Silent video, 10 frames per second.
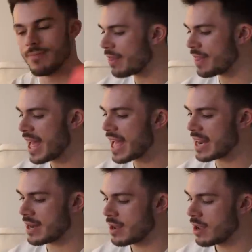And
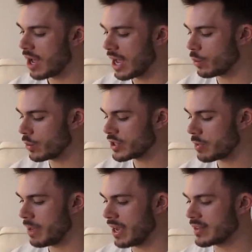then I
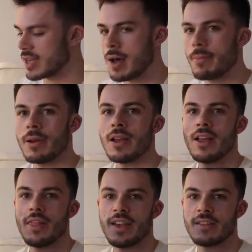also picked up
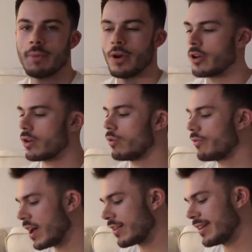this book.
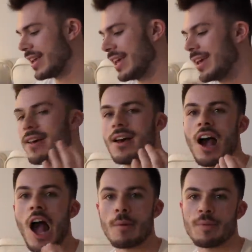Firstly,
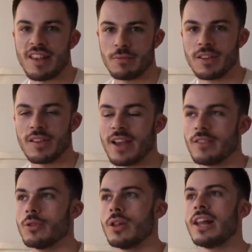I'm obsessed with the
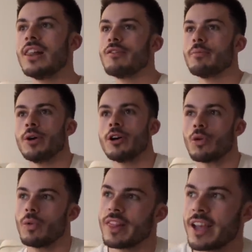title. I love a
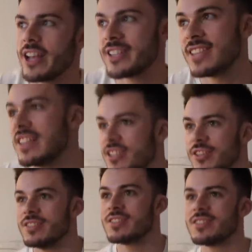book with like a
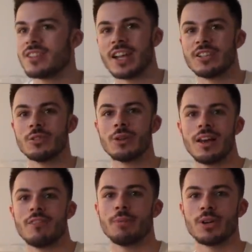sentence title. I
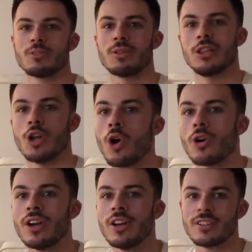love books with
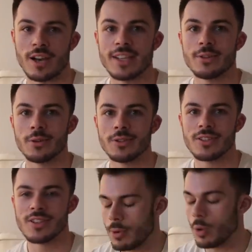long
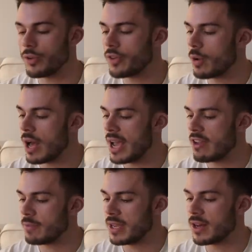titles. But also I
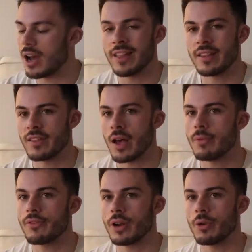have been eyeing this
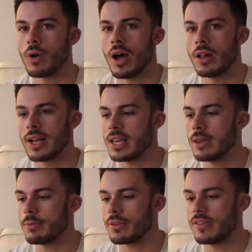up for a little while. I
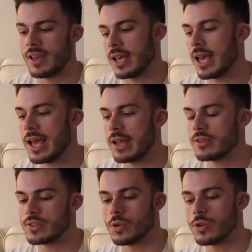keep seeing it in
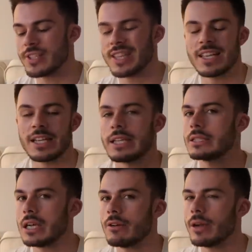stores and thinking like,
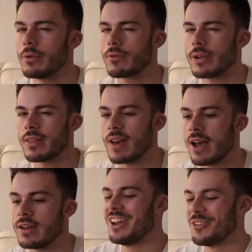I really want to read
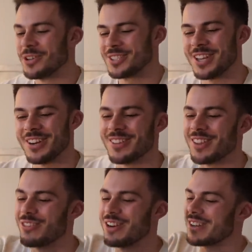that. And also
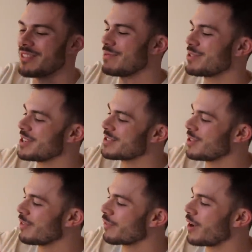the three descriptions on
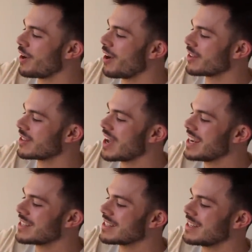the front are
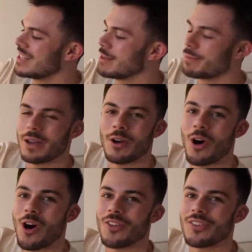tight, deep, and
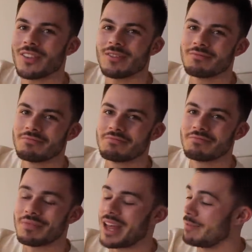hot.
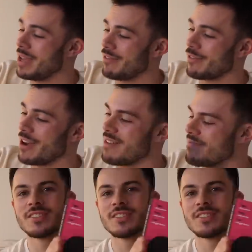And I'm here for it.